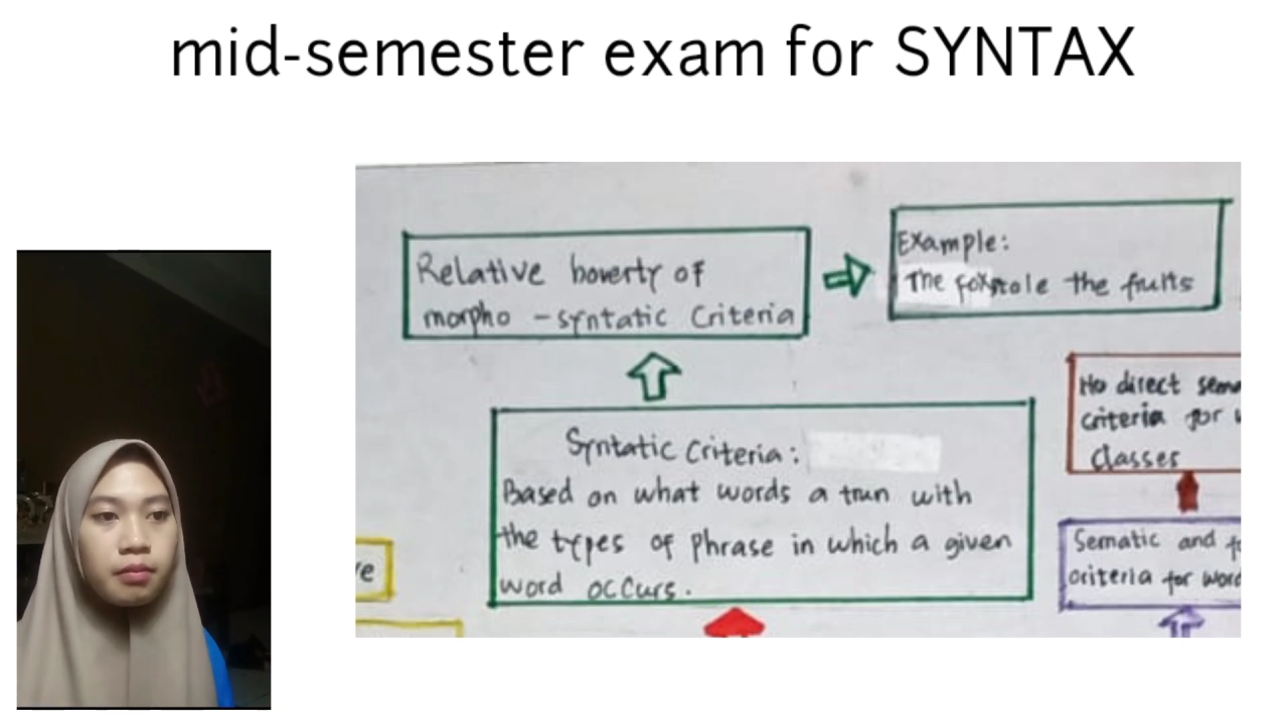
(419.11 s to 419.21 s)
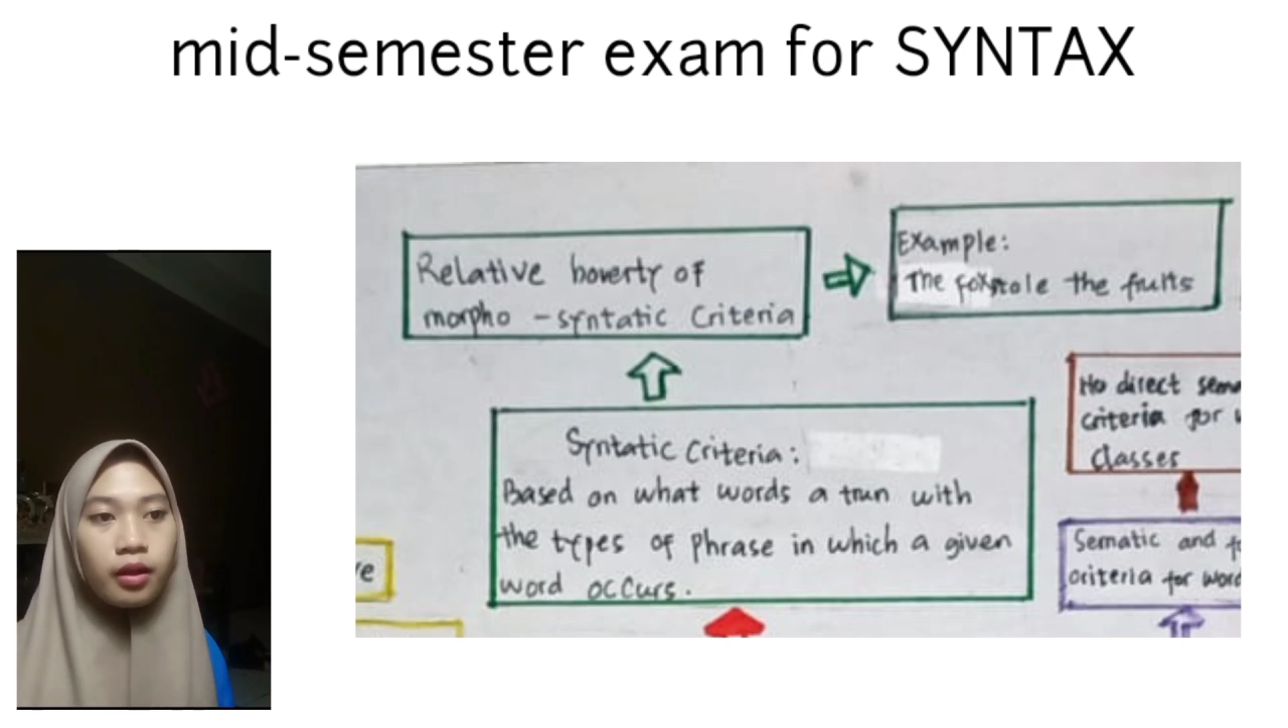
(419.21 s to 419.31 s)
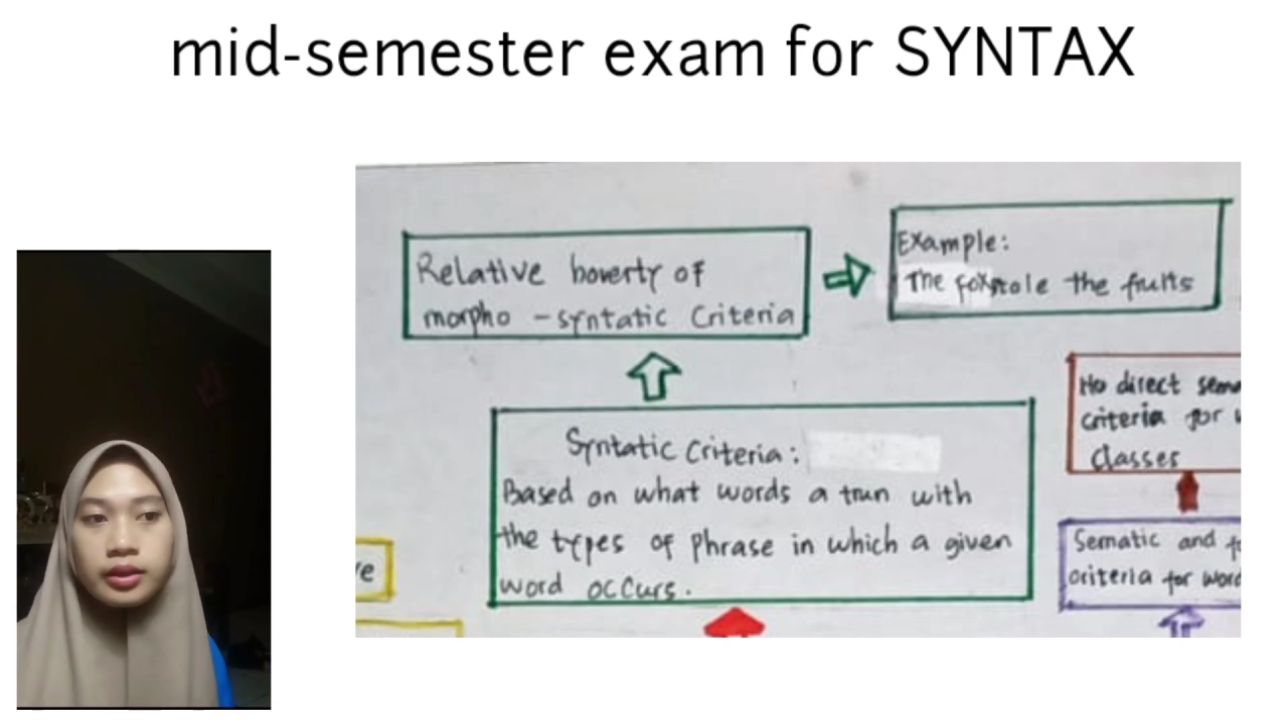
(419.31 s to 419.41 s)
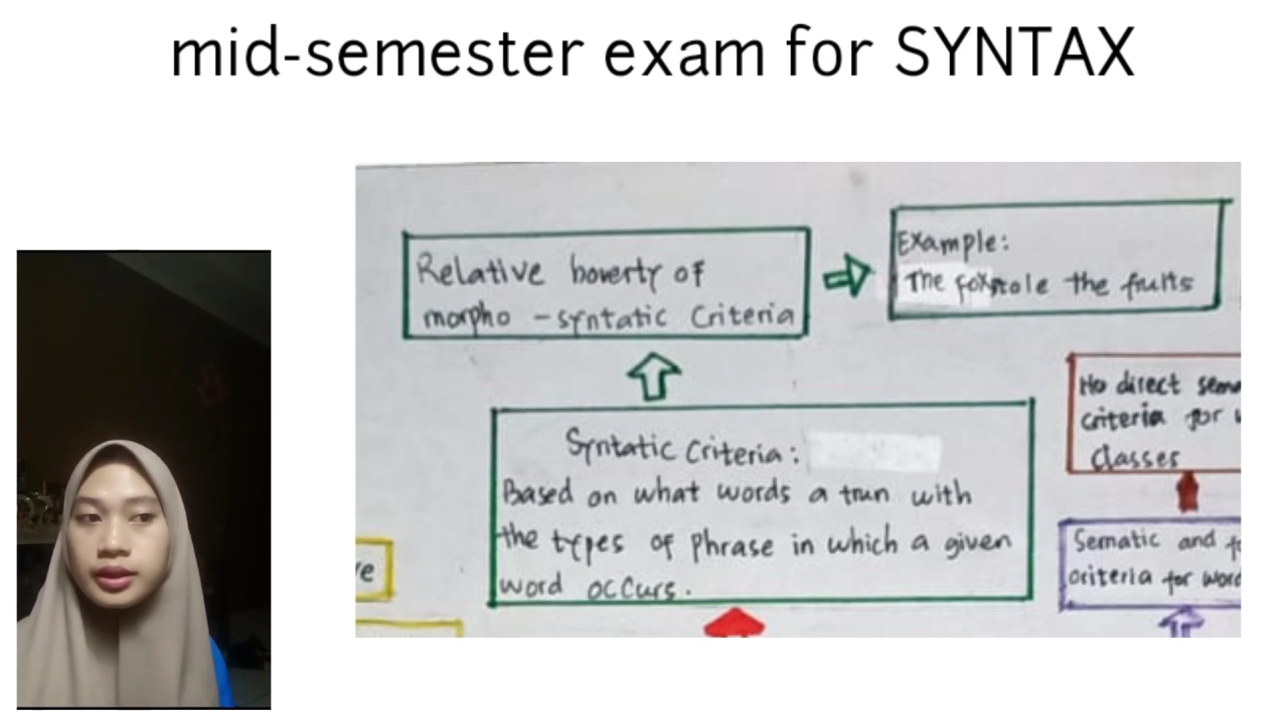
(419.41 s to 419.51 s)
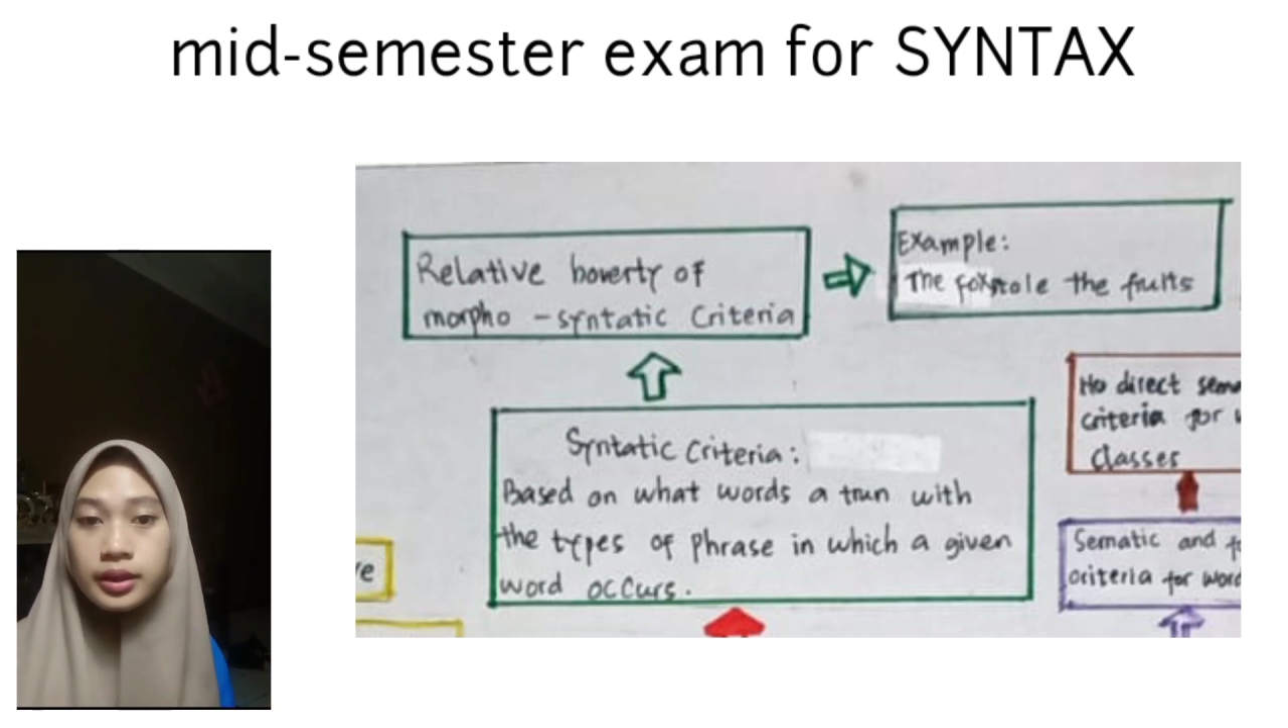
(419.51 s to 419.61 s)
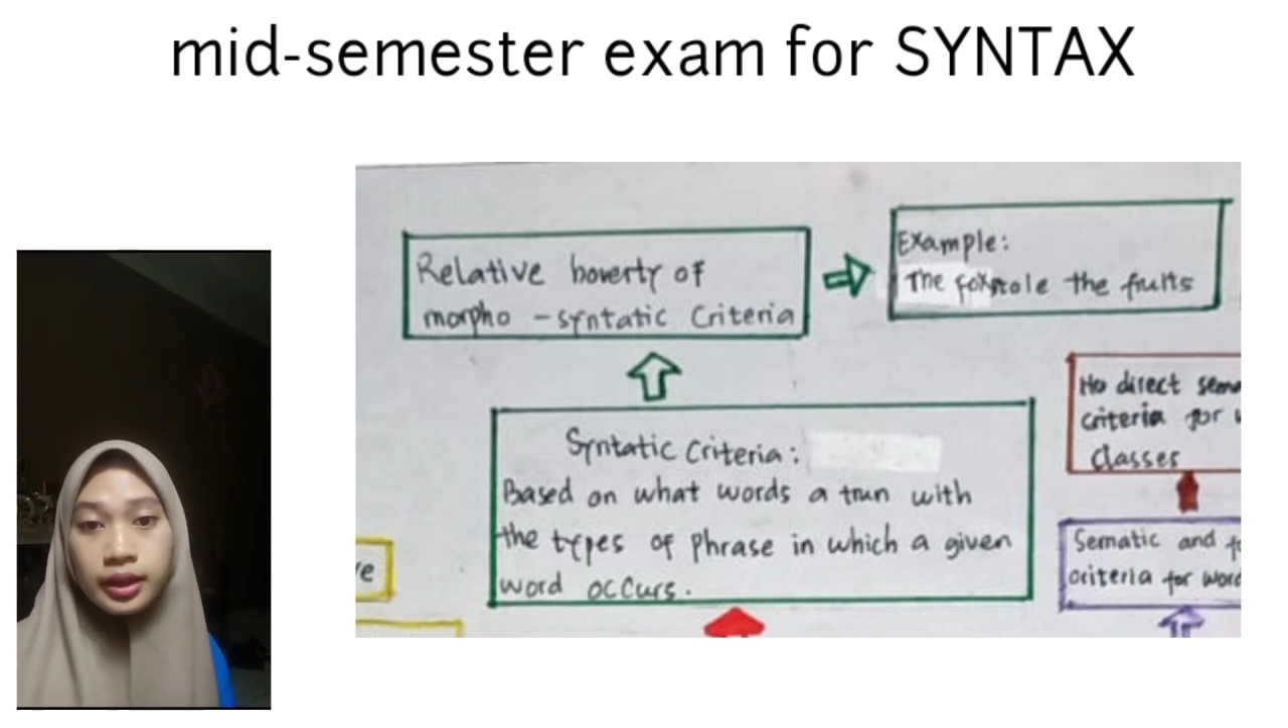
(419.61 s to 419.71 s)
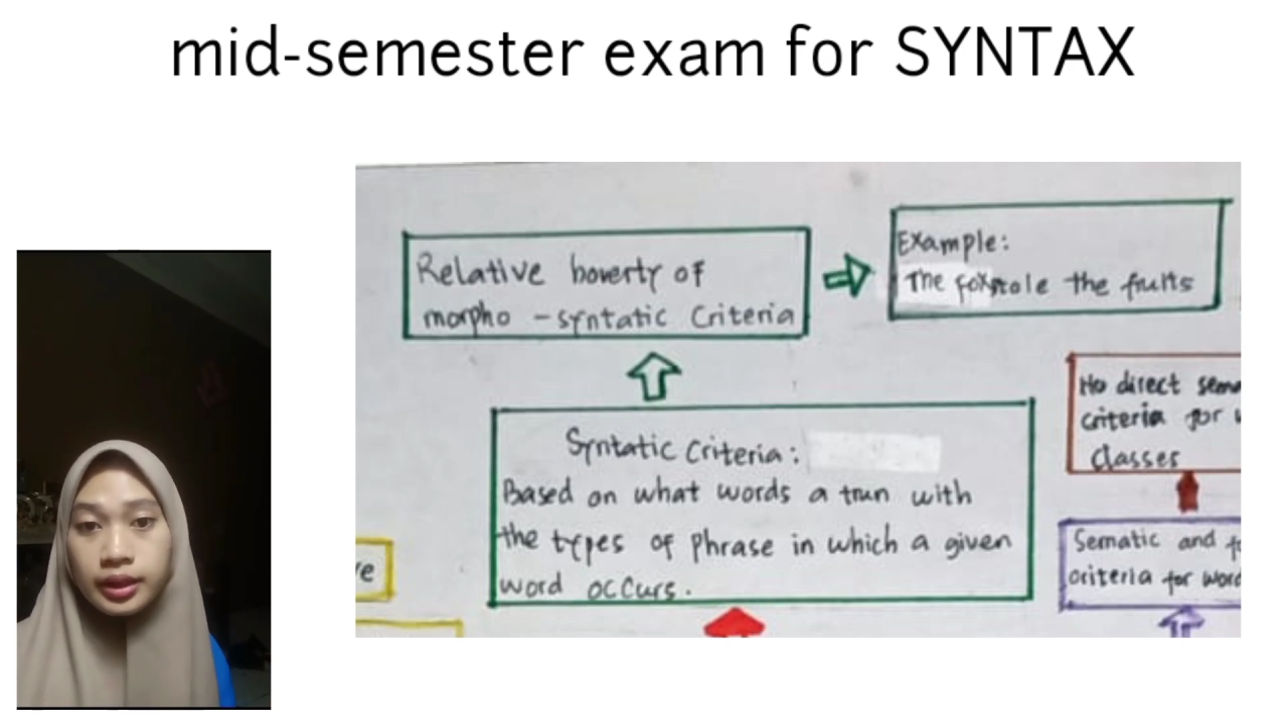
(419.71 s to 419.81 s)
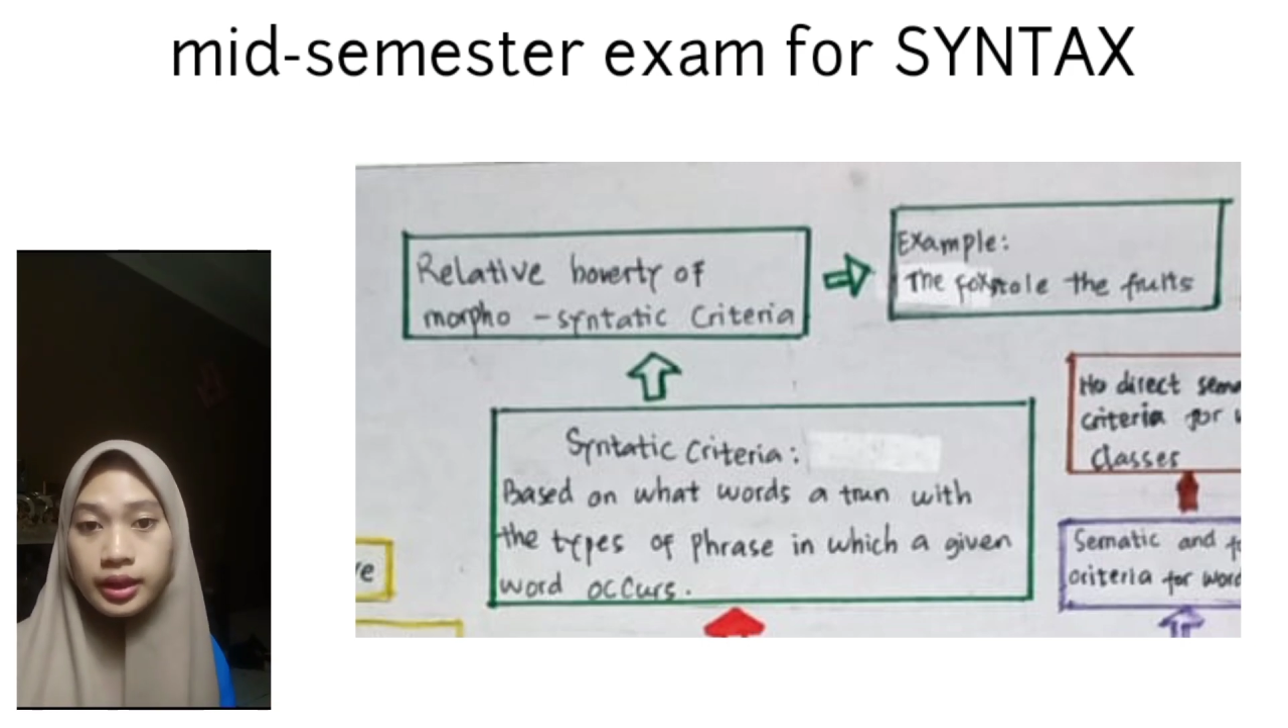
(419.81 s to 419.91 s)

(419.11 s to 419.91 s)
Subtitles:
syntactic